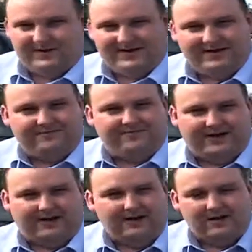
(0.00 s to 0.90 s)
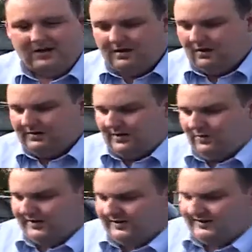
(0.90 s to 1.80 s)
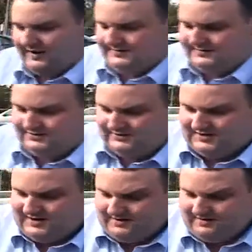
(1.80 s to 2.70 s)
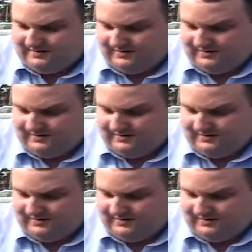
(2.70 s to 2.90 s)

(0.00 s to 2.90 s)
identify. Okay, one of the things is just here,